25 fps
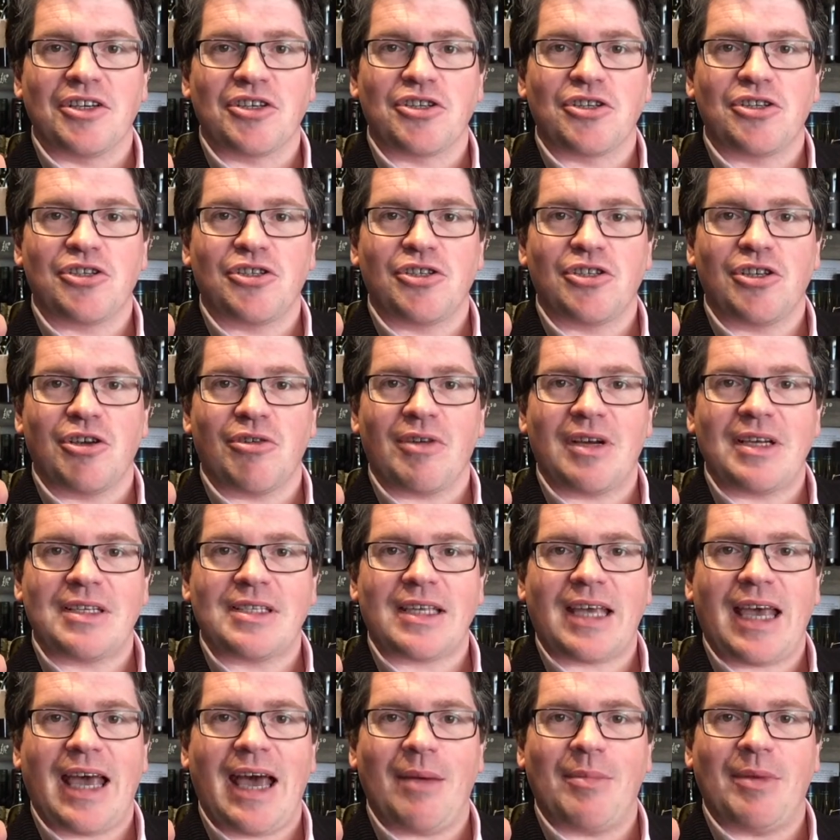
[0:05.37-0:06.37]
Shiraz
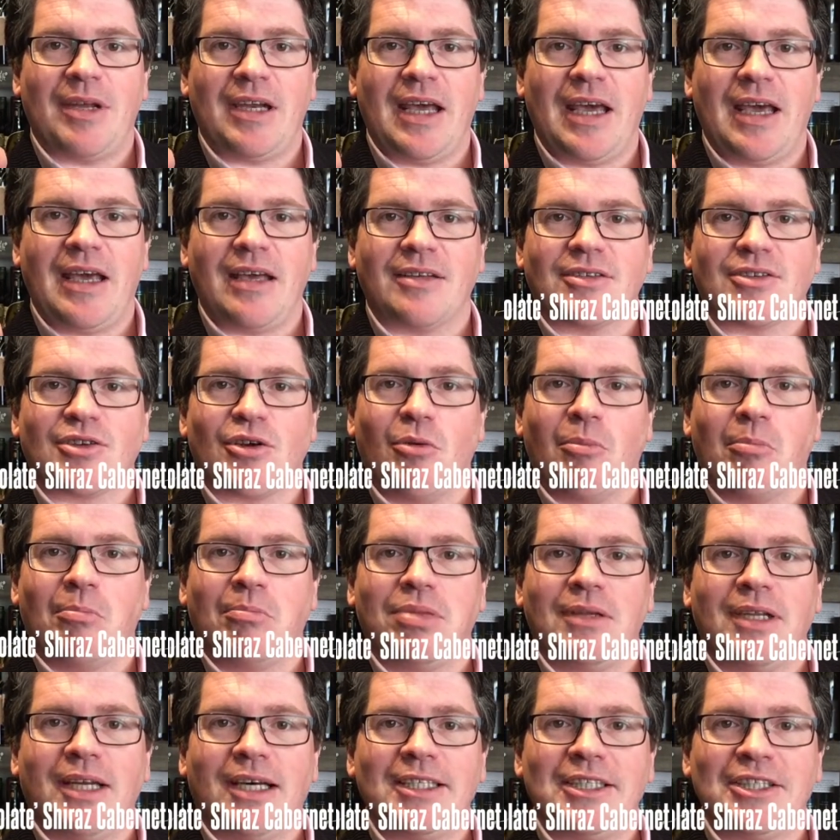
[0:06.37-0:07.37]
Cabernet. It's called
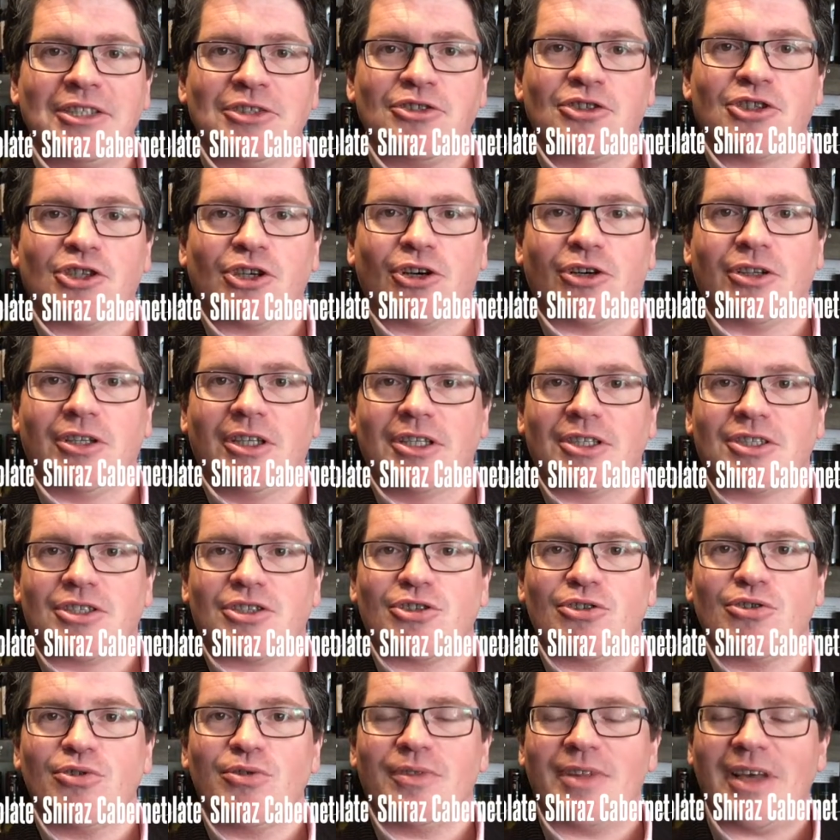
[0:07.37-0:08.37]
Blood and Chocolate,
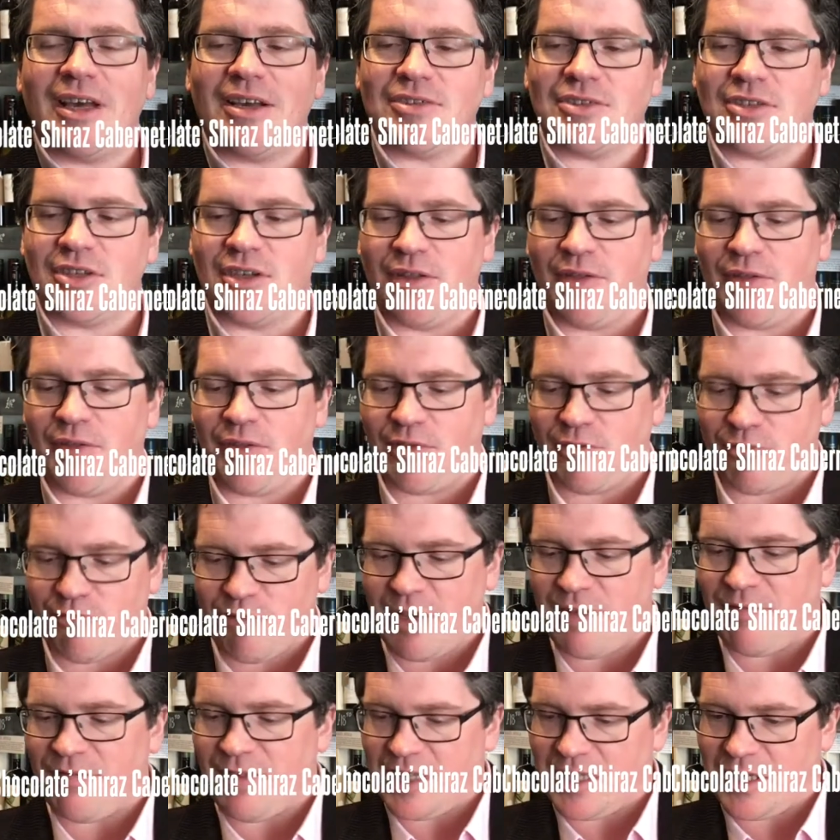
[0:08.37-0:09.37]

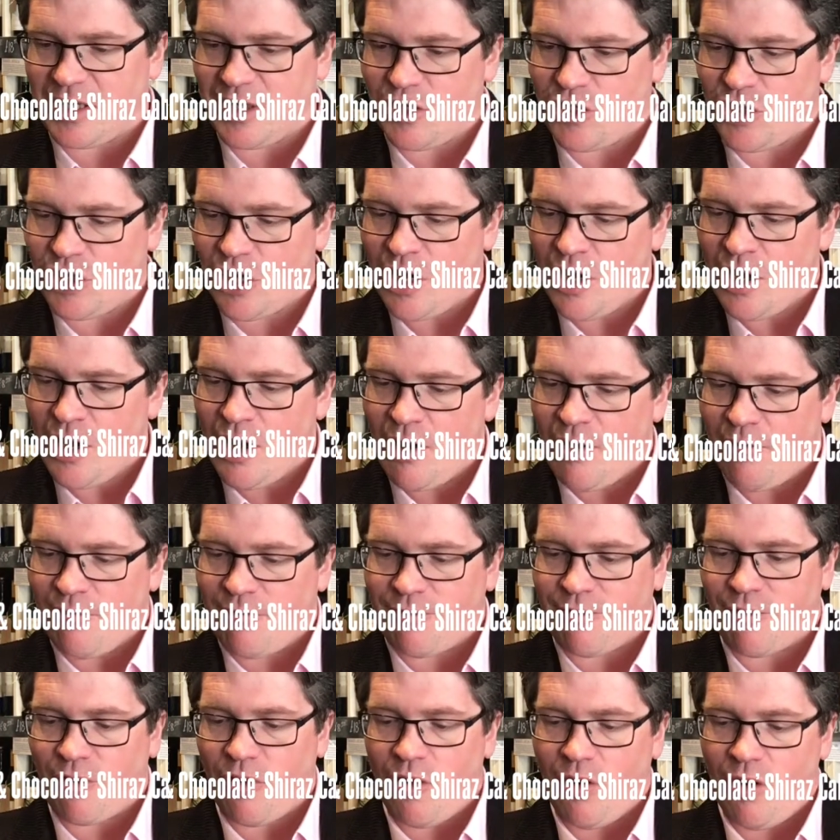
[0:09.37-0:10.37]
2003 vintage
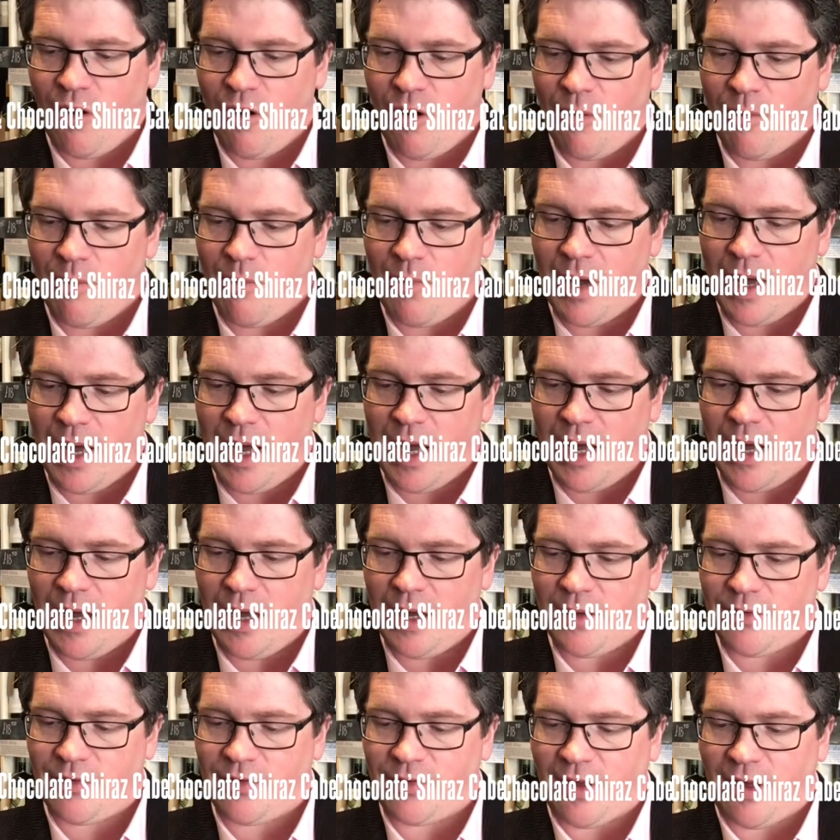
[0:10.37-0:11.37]
from
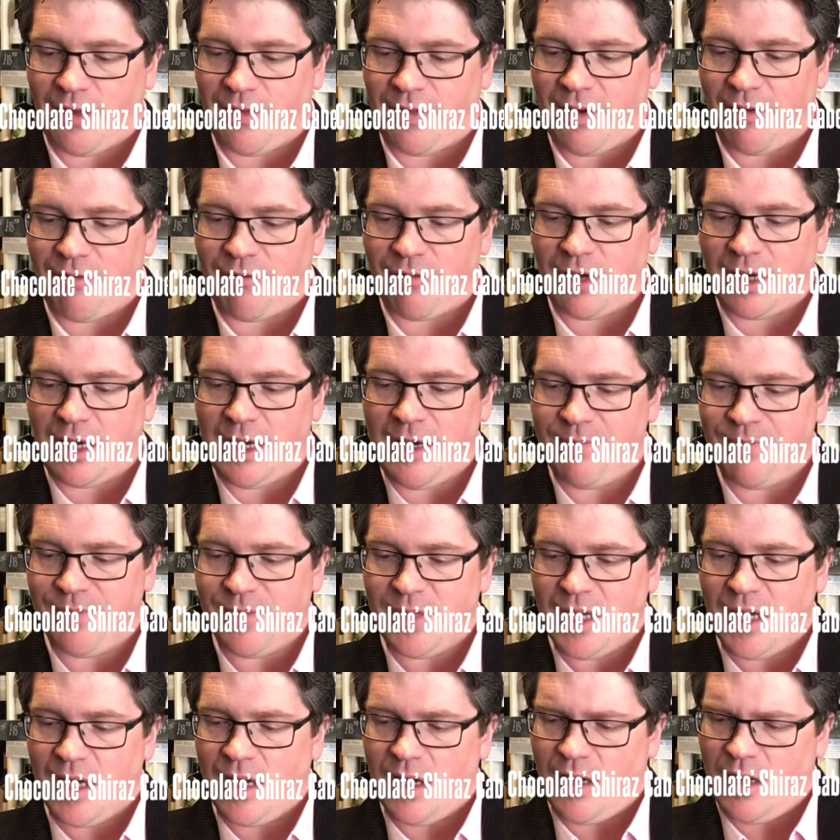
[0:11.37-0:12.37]
South Africa.
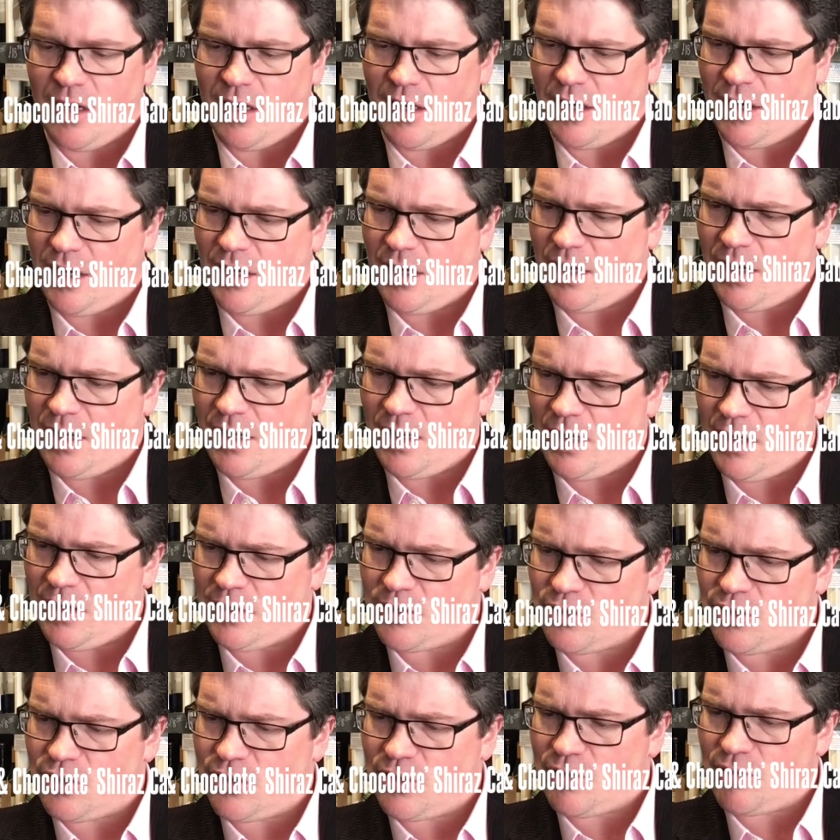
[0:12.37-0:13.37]

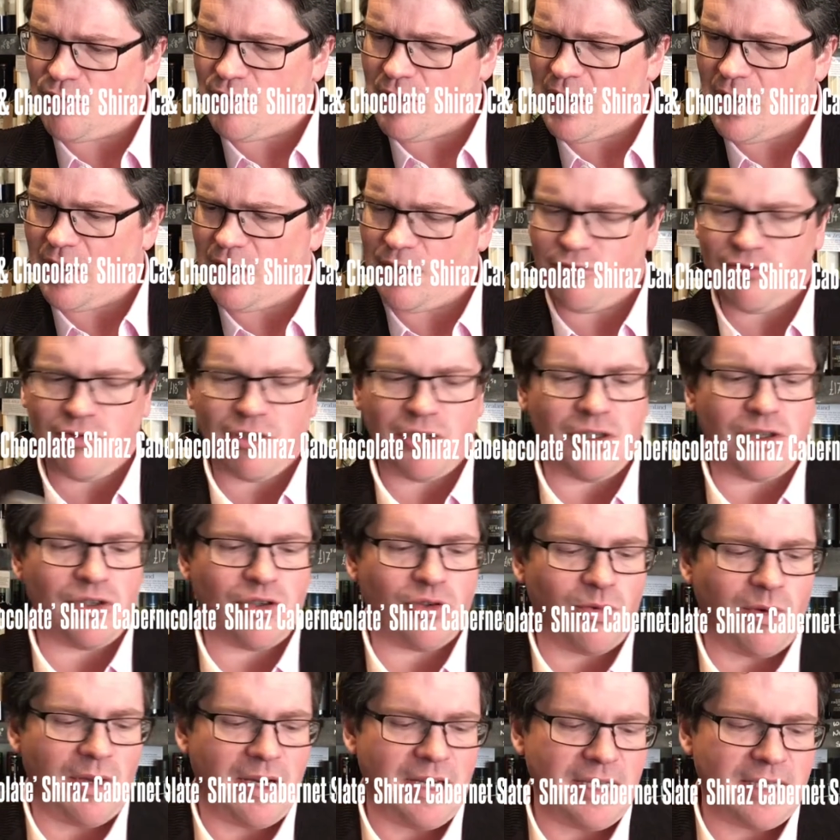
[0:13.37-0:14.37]

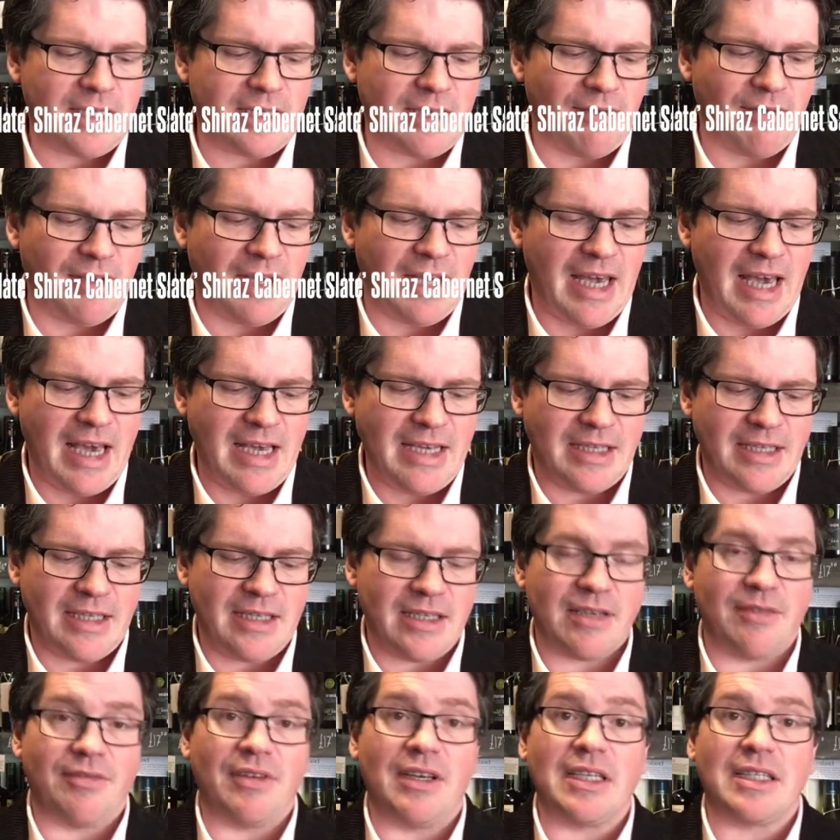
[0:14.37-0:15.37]
327
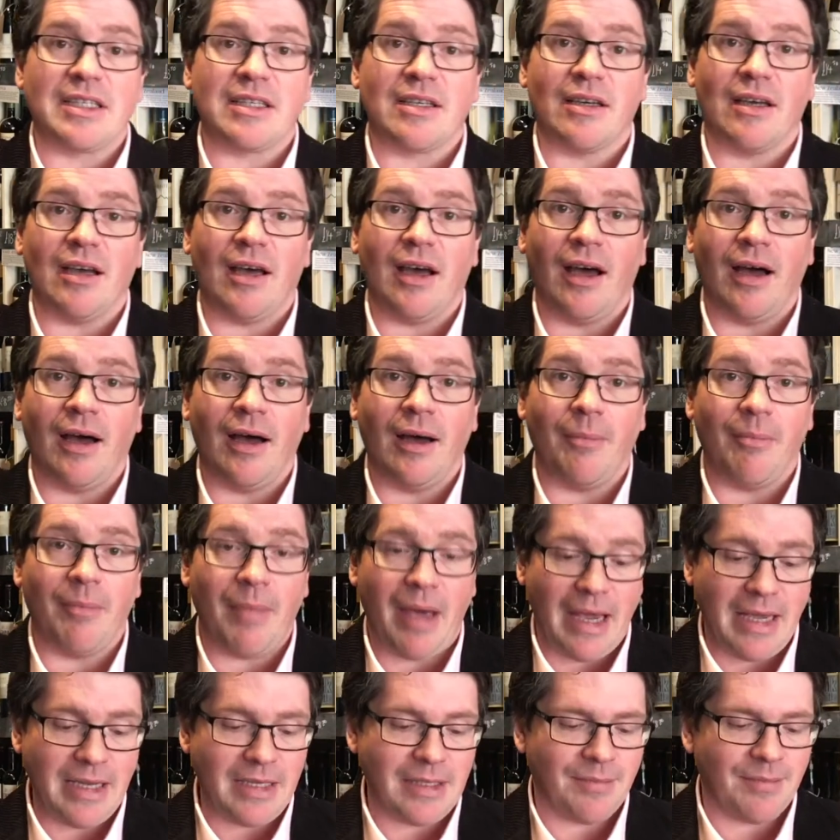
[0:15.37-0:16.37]
cases of it
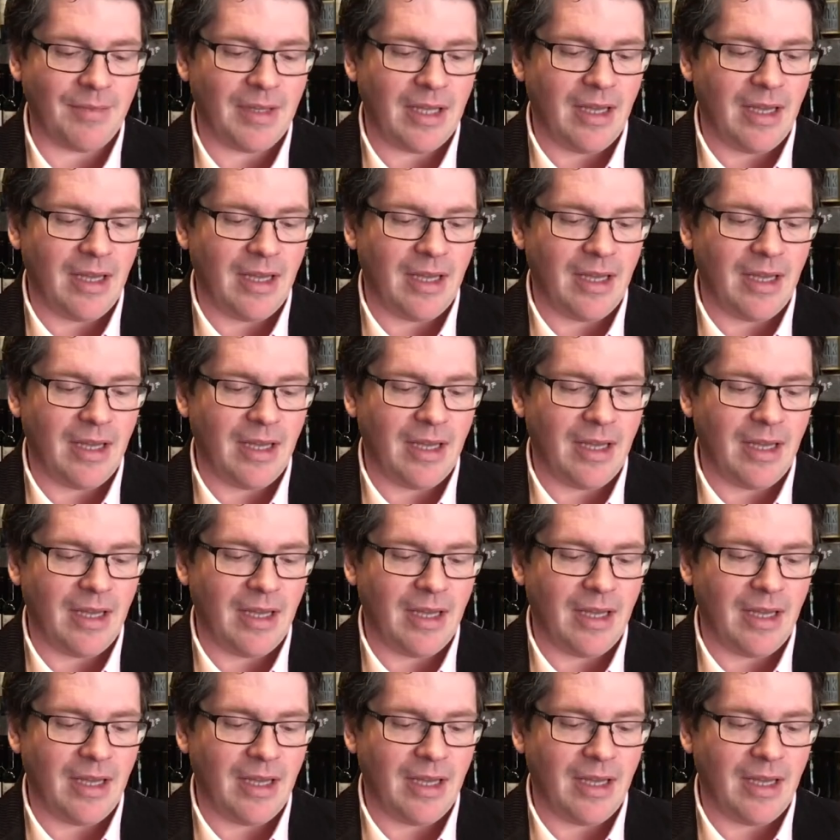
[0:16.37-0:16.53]
made.